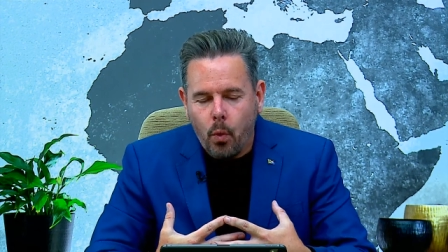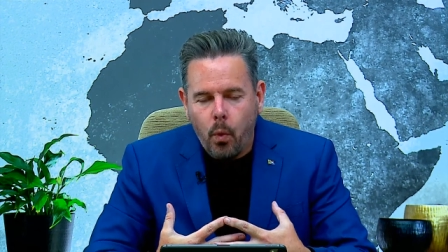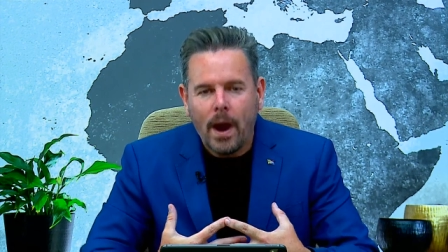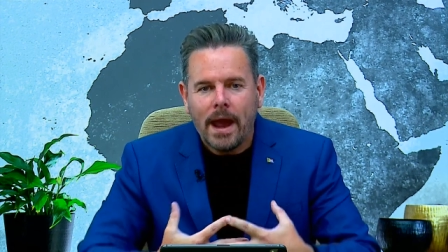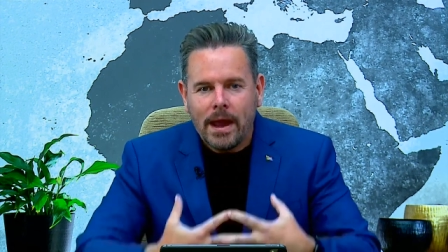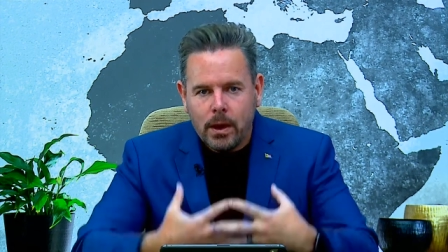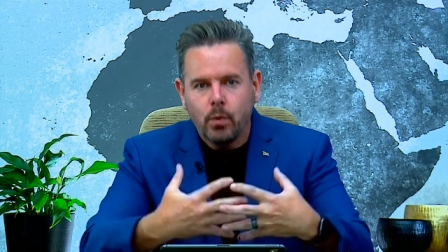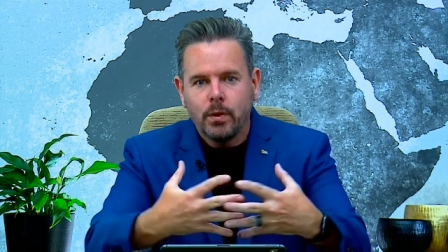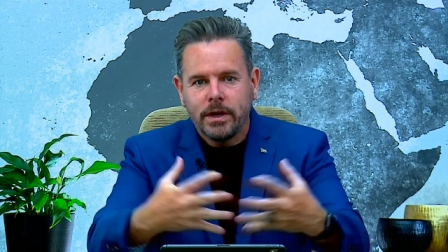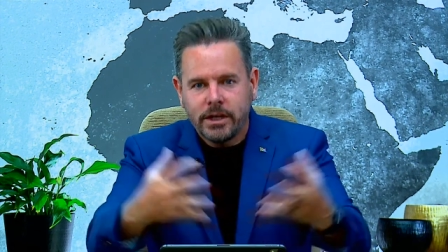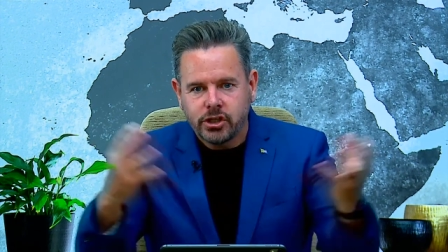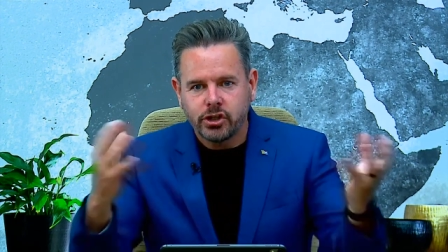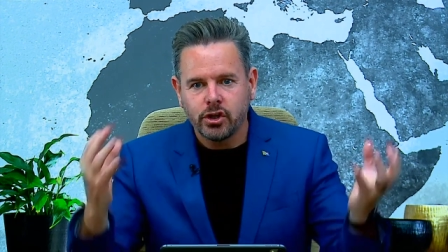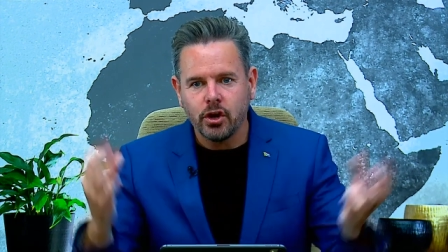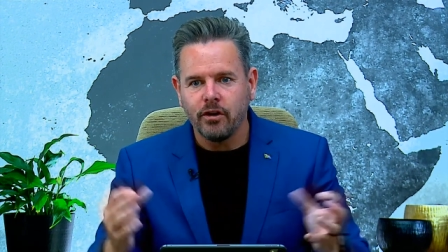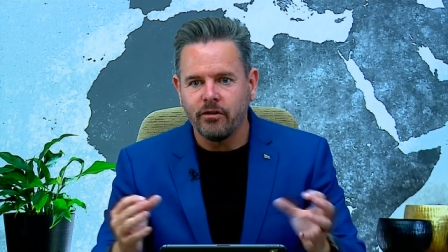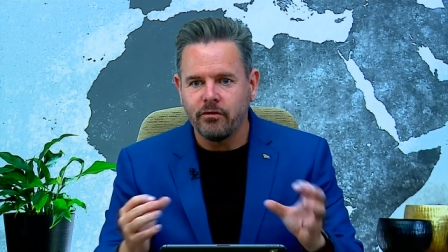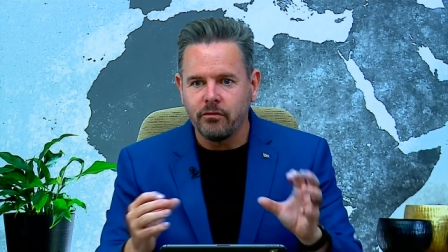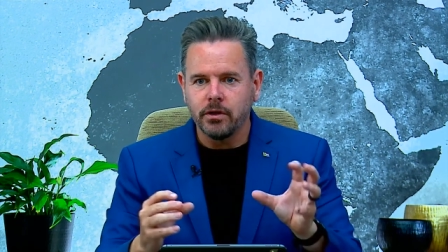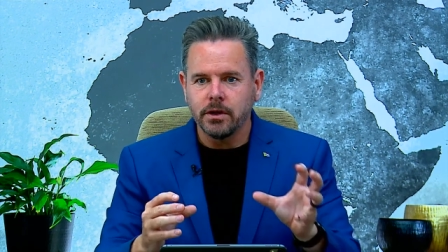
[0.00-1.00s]
way we
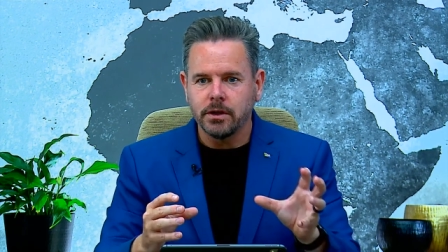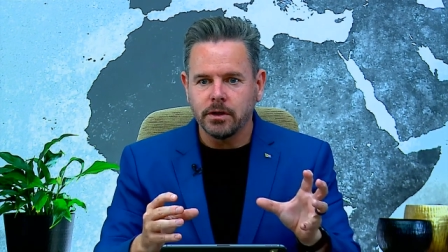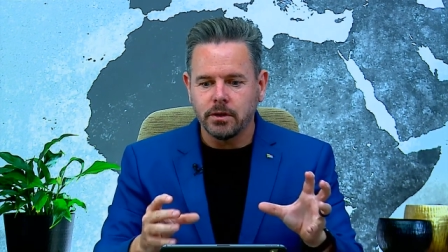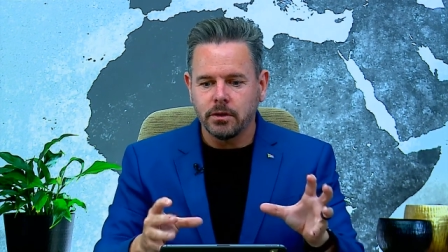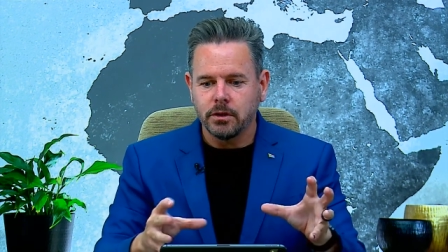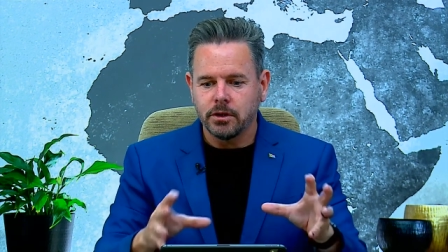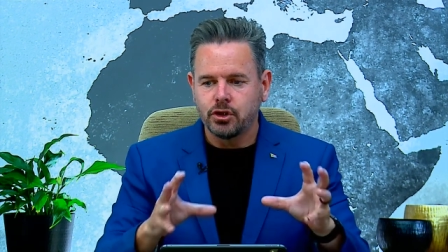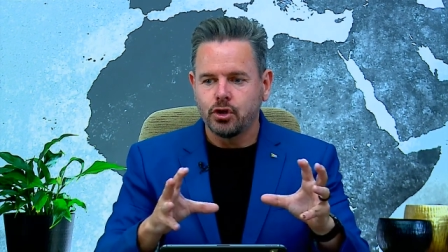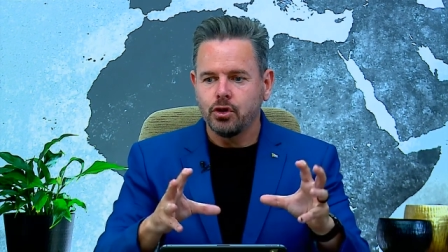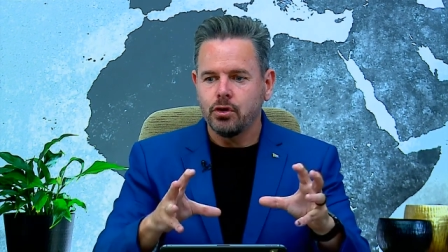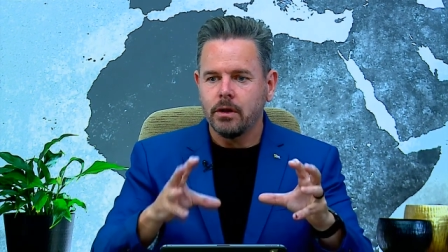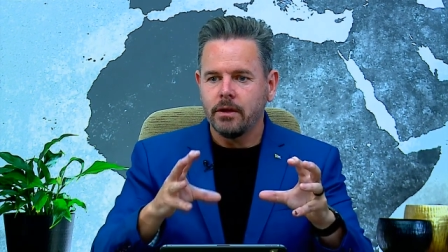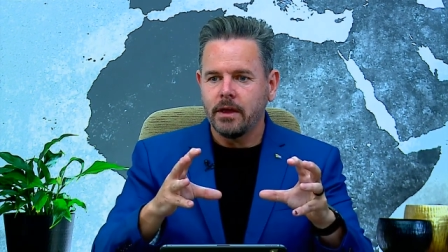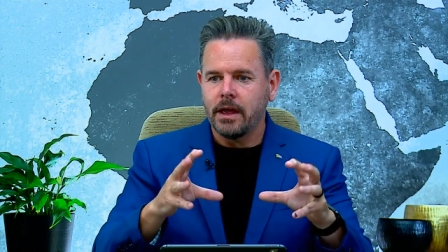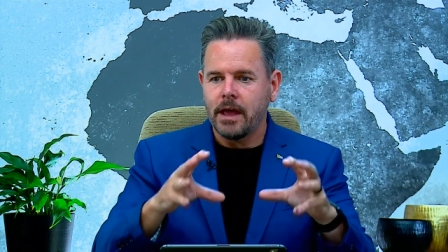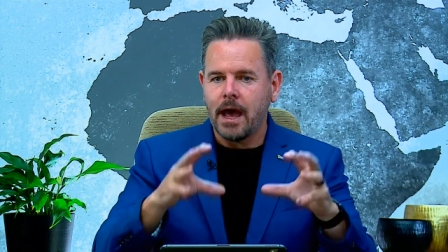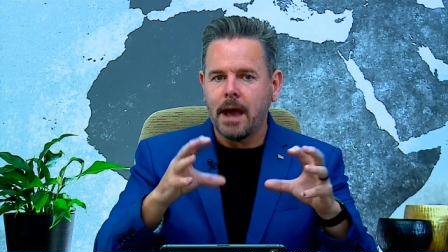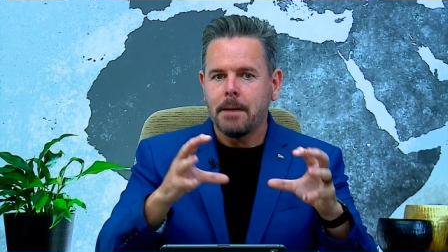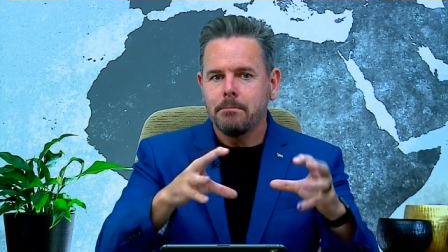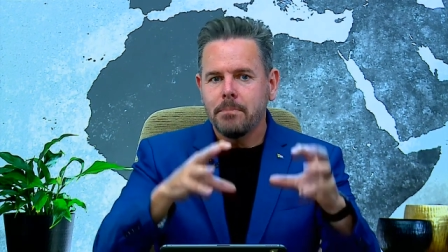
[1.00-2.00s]
serve? To,
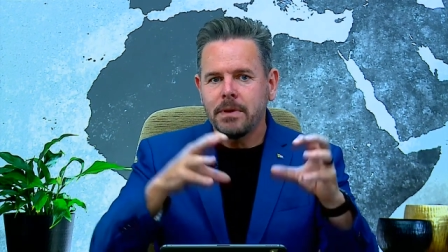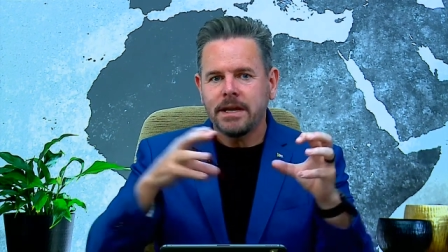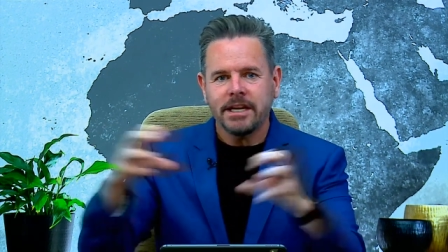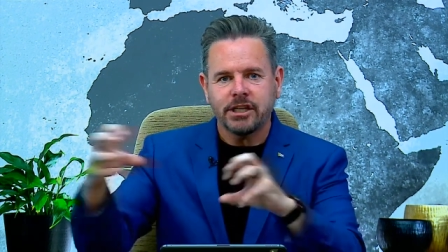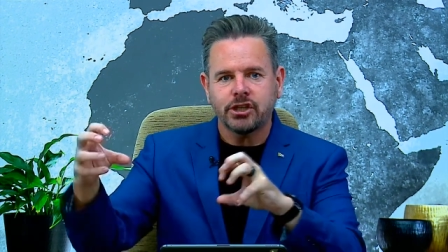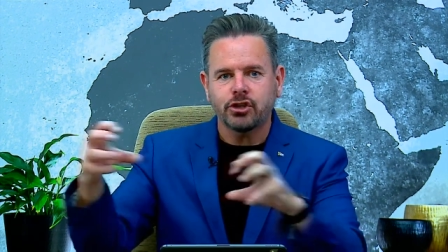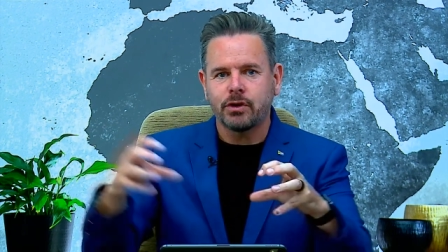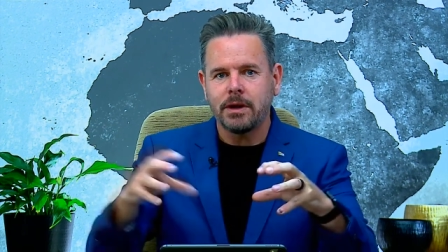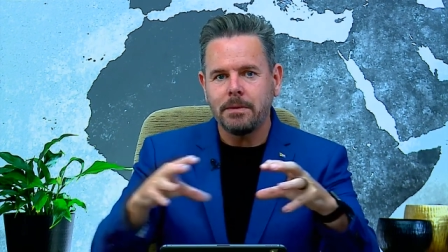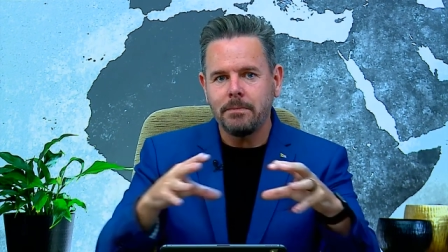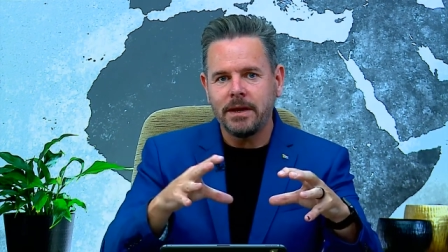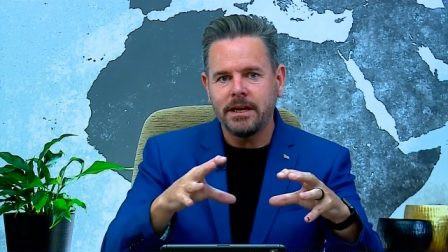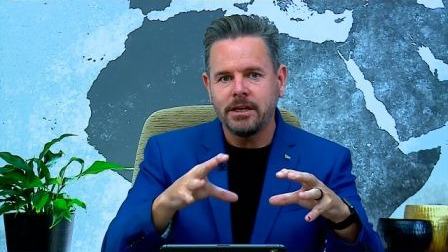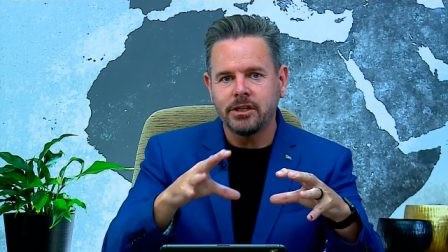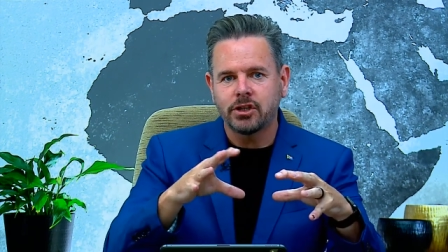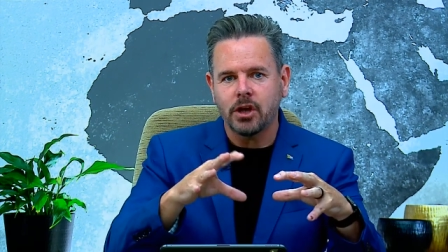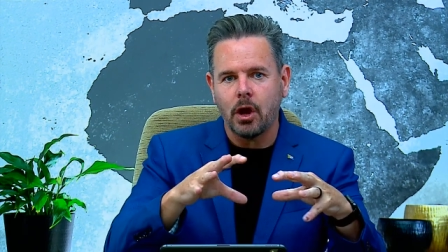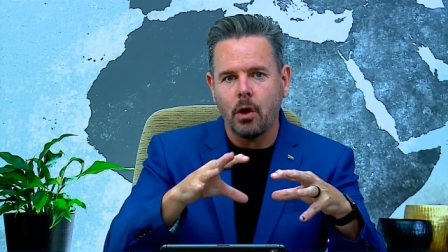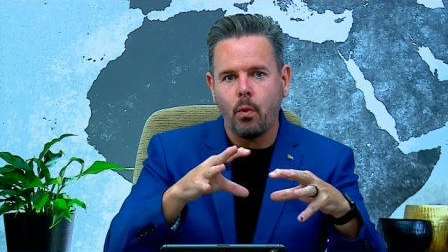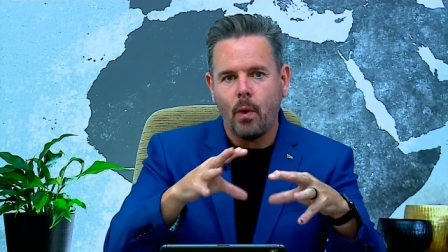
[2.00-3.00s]
a ministry
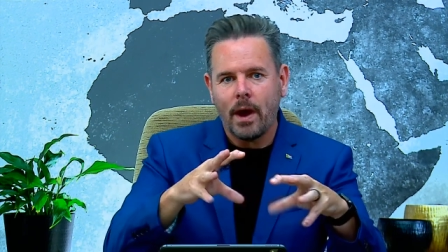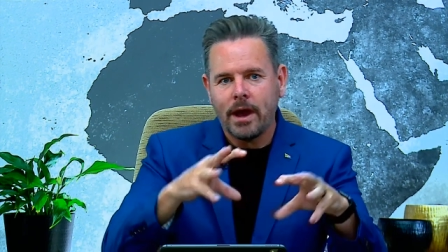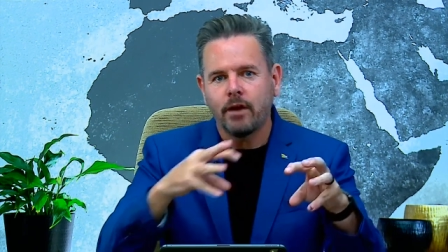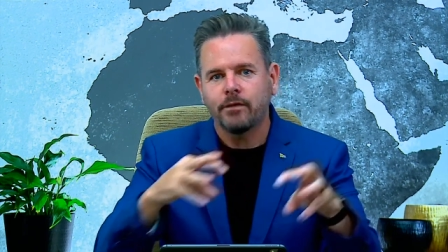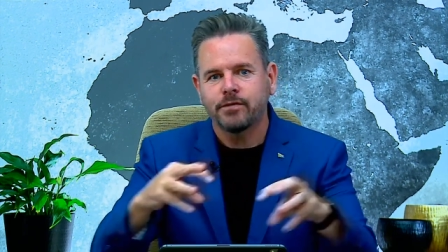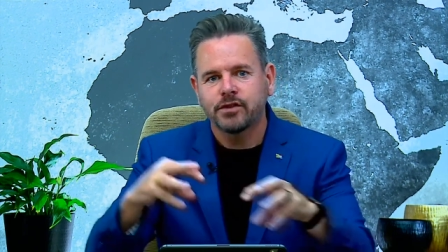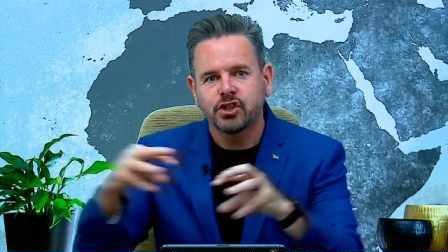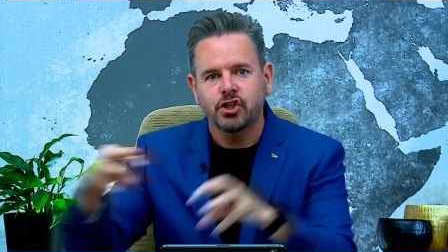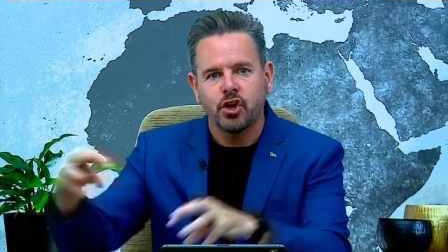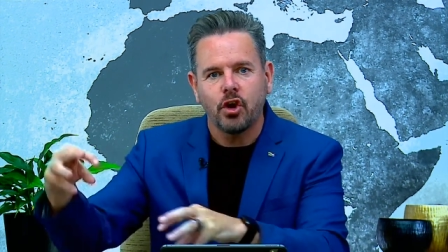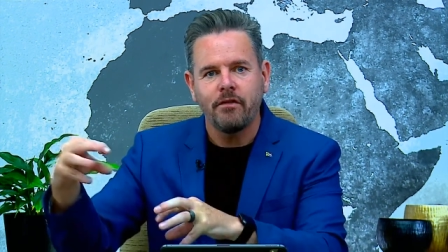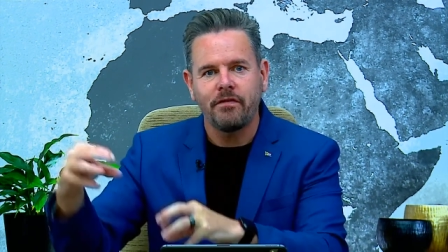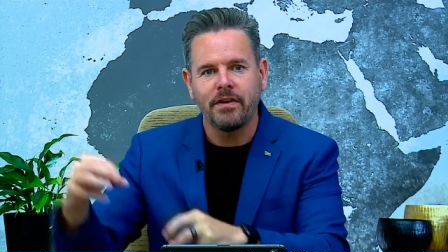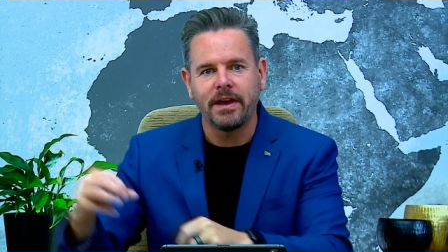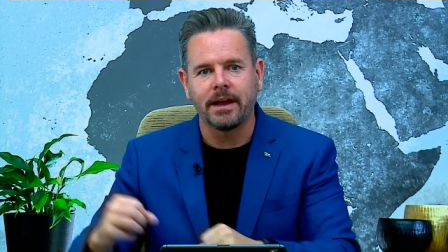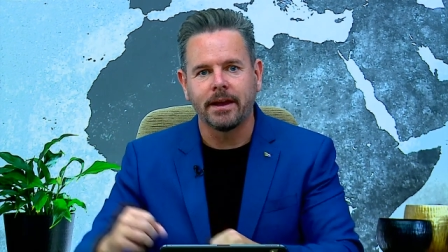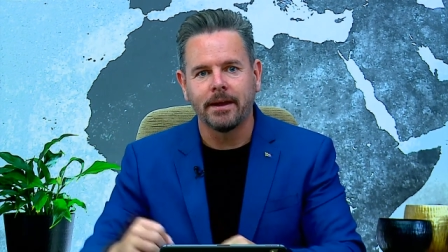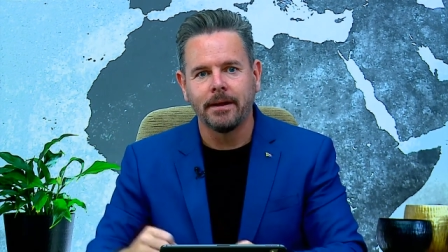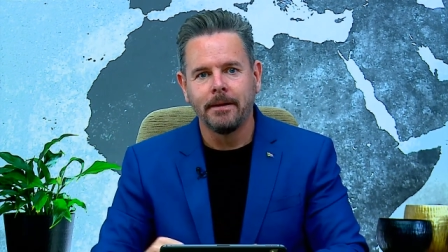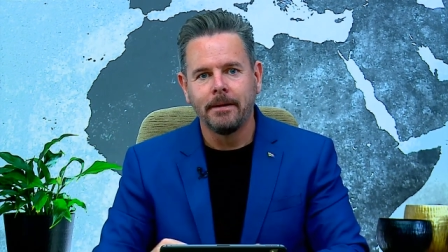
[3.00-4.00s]
means a way of
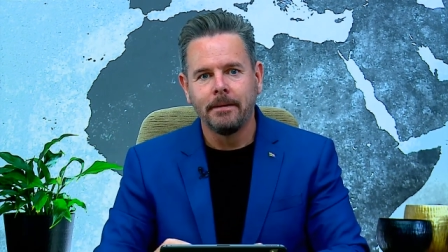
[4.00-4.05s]
serving.